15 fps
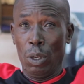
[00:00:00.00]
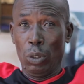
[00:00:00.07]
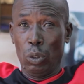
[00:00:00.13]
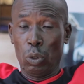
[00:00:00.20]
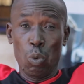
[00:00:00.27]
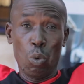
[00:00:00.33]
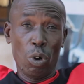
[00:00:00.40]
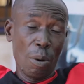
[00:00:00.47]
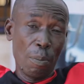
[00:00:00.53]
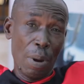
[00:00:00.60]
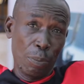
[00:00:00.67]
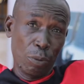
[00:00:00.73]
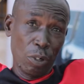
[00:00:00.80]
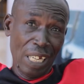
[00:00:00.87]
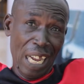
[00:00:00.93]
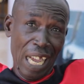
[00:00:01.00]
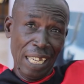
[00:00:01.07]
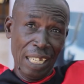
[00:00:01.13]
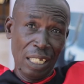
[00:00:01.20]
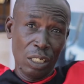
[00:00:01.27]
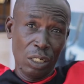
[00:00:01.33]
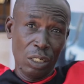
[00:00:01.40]
So one of my brother
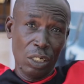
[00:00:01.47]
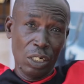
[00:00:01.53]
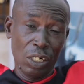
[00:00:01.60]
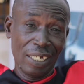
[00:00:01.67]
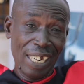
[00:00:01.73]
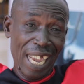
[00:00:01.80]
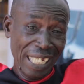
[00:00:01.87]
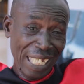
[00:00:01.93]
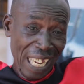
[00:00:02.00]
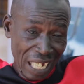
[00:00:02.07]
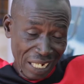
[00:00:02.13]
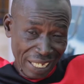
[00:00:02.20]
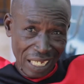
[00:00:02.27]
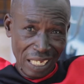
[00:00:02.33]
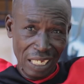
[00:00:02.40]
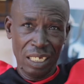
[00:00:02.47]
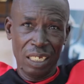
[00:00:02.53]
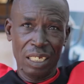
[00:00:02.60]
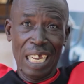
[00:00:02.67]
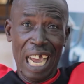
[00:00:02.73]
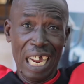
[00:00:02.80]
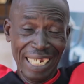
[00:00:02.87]
ran out
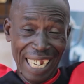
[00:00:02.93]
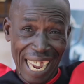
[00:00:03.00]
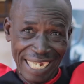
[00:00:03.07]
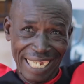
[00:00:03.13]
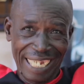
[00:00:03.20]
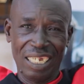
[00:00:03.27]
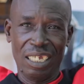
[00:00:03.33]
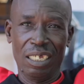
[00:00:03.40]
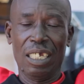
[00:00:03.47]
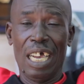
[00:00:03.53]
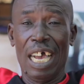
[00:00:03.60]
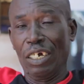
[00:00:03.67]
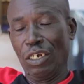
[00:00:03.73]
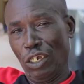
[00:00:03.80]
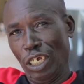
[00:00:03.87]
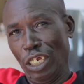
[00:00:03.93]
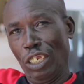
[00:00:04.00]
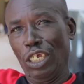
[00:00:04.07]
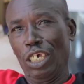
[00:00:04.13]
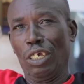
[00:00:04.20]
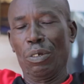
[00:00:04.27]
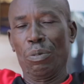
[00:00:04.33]
that night and reached
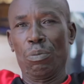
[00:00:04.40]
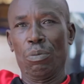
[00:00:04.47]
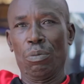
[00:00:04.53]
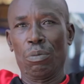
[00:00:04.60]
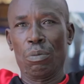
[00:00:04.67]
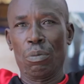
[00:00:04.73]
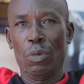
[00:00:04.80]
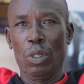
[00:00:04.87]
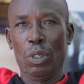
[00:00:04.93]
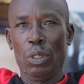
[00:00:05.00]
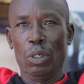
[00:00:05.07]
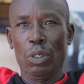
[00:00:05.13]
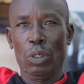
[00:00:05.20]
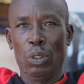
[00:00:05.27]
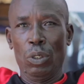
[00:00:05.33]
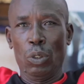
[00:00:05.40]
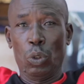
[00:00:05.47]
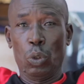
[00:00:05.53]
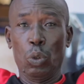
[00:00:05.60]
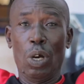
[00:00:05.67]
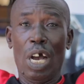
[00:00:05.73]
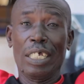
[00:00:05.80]
there.
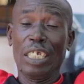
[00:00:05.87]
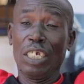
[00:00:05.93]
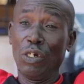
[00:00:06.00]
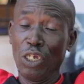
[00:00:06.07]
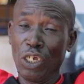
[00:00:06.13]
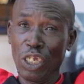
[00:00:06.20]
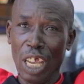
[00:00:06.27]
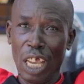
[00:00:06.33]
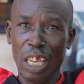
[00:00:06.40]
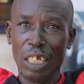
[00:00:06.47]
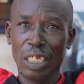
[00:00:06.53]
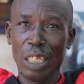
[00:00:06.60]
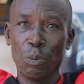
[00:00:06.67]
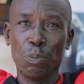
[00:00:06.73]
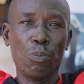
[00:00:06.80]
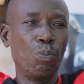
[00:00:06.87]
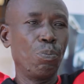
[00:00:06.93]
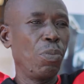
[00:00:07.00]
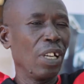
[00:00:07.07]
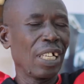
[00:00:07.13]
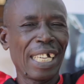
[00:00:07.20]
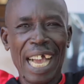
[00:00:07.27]
So as he reached there, the
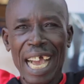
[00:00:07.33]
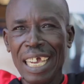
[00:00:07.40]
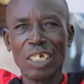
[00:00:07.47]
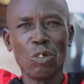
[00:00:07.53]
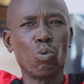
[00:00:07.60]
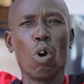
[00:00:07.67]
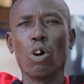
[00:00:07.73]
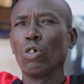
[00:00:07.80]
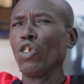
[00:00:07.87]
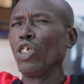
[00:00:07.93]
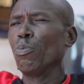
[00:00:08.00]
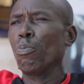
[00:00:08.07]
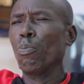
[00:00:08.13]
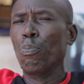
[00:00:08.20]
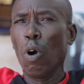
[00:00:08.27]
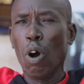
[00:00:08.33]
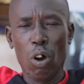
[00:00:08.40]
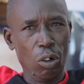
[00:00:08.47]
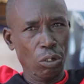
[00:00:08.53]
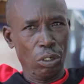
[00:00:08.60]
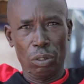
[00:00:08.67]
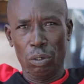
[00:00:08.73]
car was
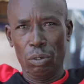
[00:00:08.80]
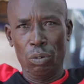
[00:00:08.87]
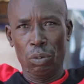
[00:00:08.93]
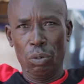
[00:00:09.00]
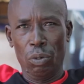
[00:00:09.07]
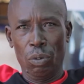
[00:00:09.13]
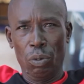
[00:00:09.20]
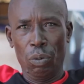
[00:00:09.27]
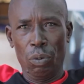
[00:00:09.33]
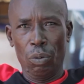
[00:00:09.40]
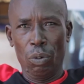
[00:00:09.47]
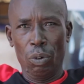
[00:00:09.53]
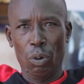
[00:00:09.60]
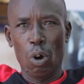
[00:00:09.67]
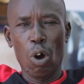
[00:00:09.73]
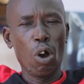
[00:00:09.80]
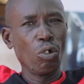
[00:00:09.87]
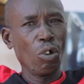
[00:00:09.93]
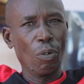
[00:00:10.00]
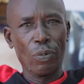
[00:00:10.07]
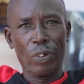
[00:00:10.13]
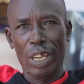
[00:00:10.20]
bored, all
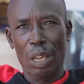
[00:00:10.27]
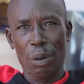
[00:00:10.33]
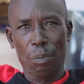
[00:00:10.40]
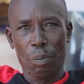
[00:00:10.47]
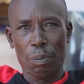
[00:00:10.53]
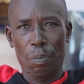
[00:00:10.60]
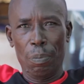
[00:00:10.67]
of them.